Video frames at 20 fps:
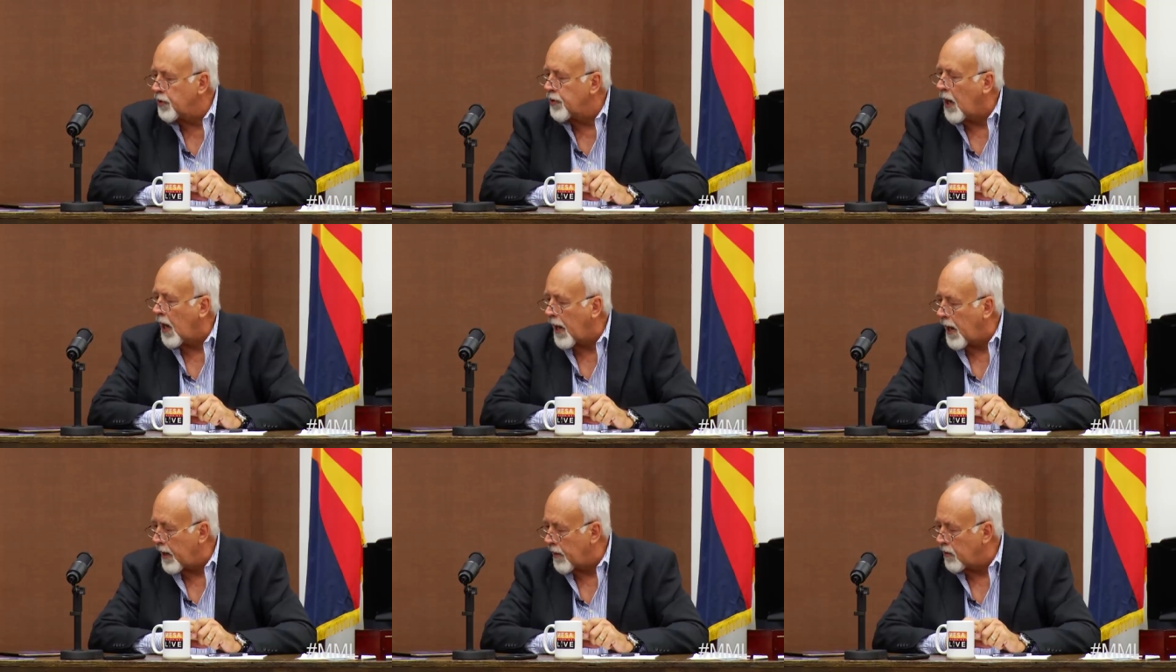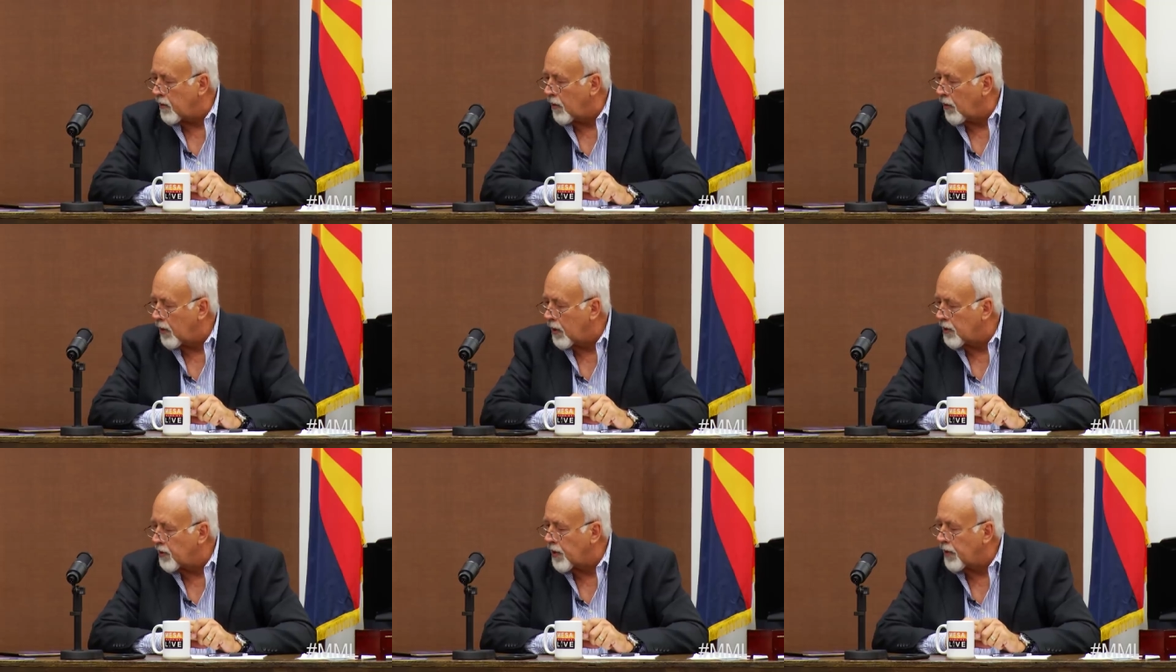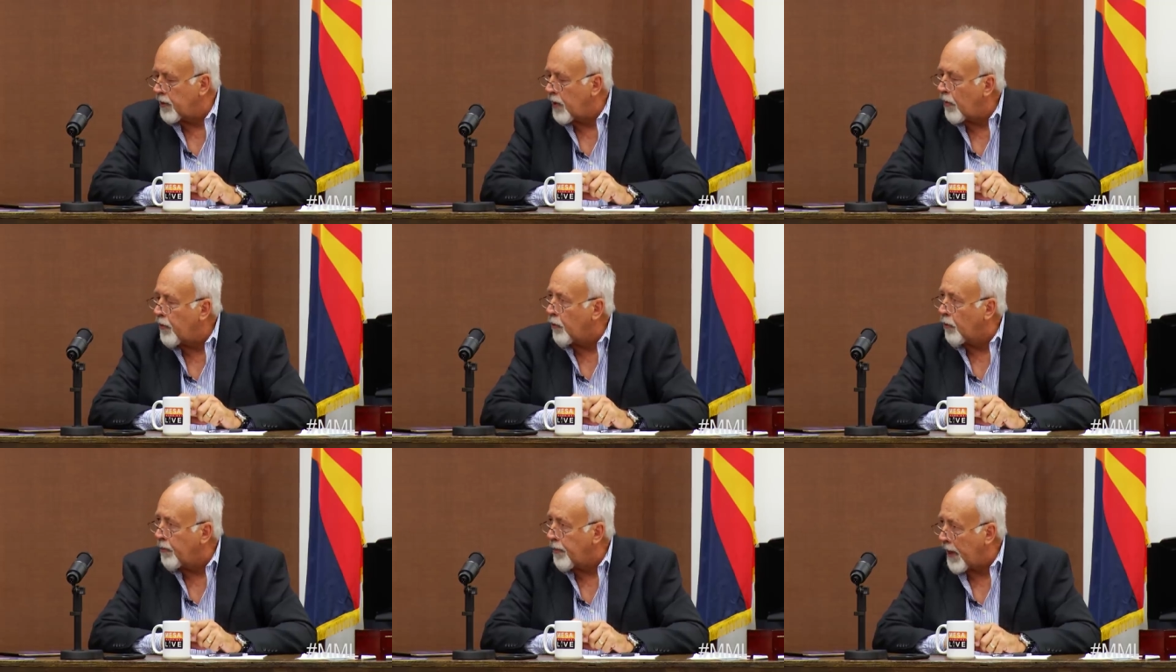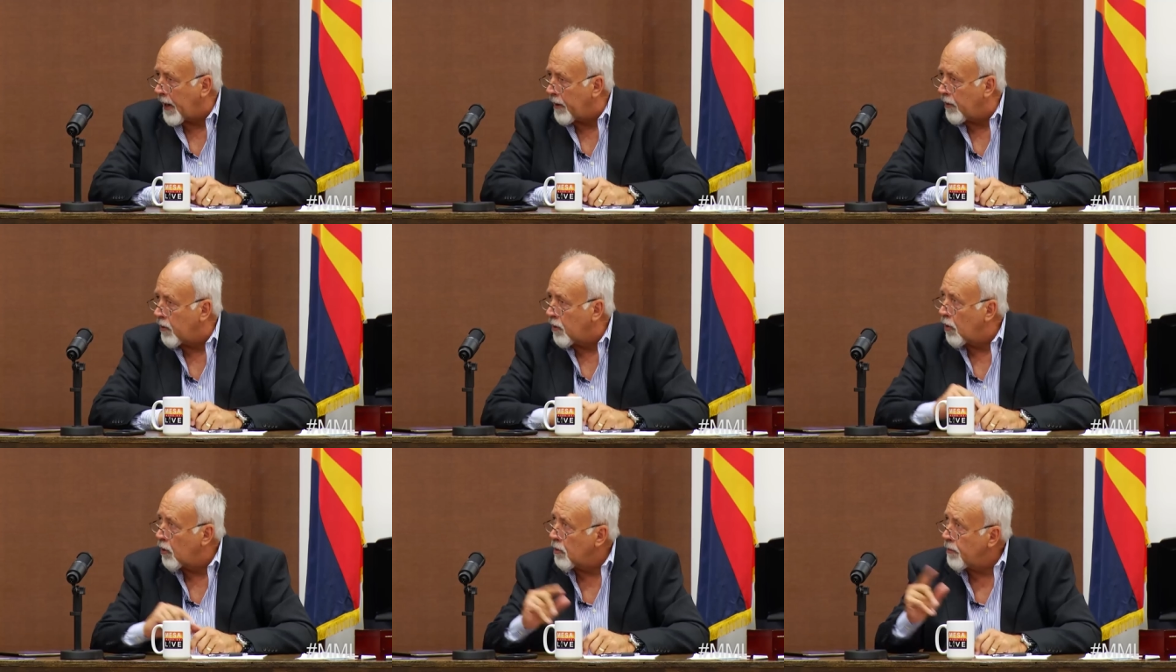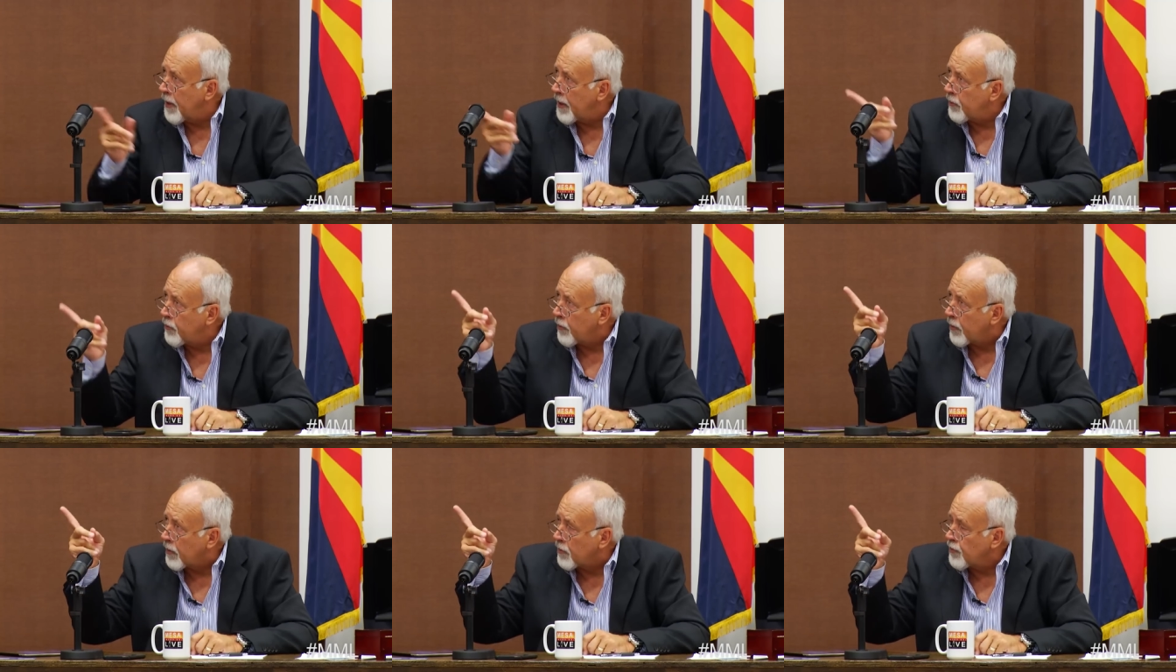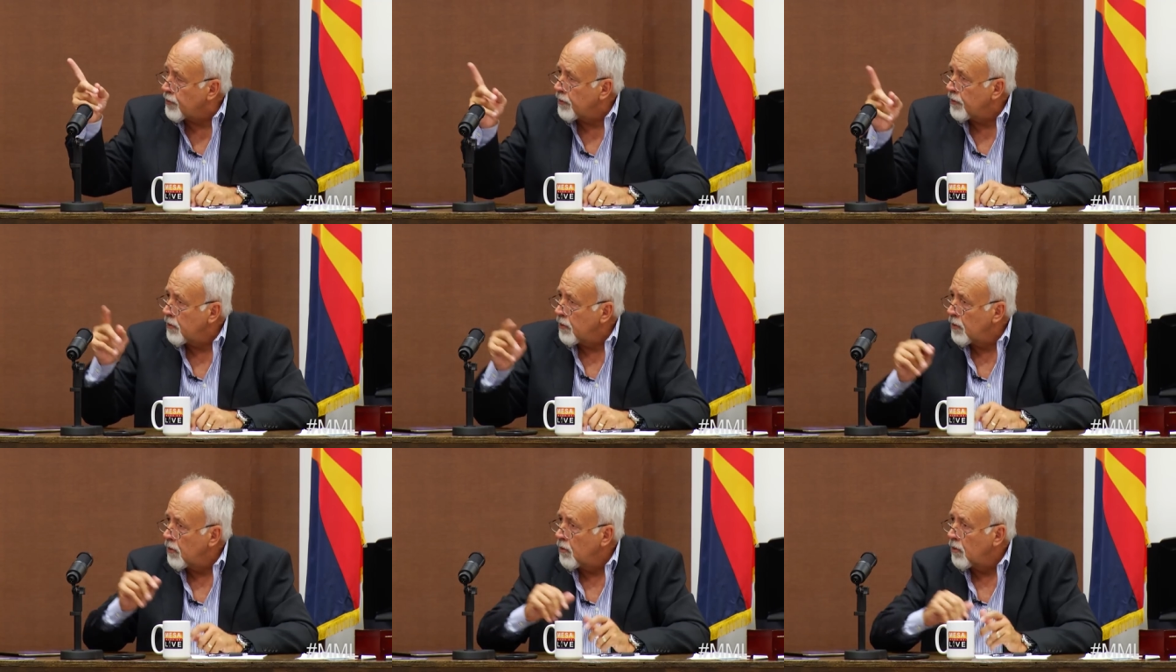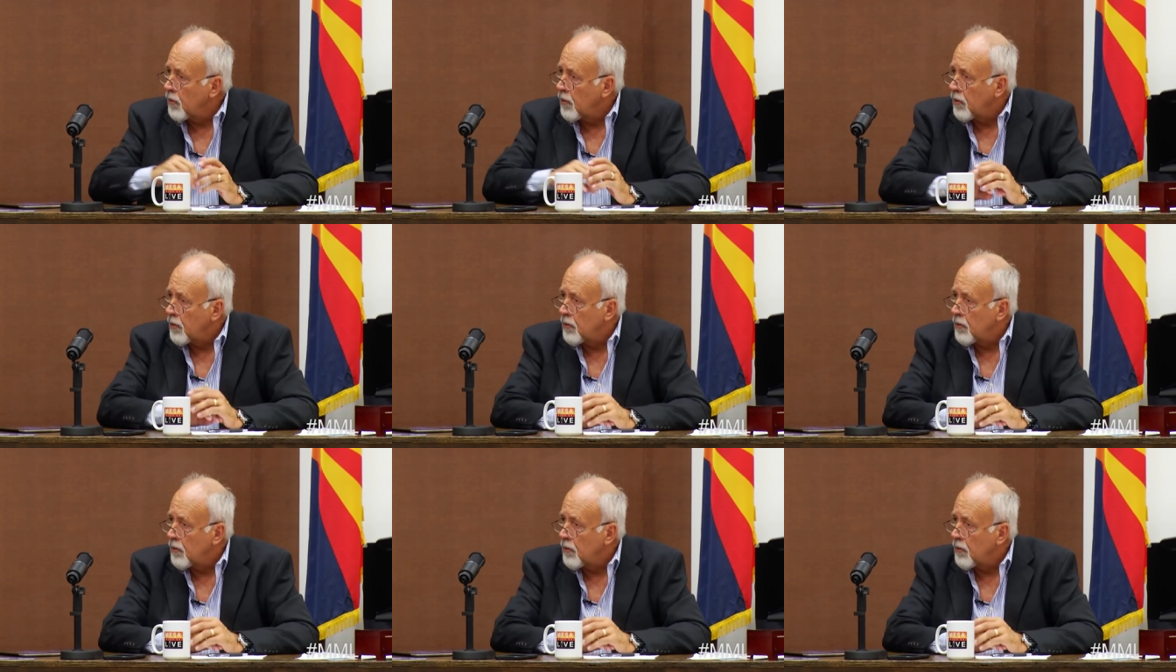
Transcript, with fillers: diagonal is another pattern on the matrix. That's correct,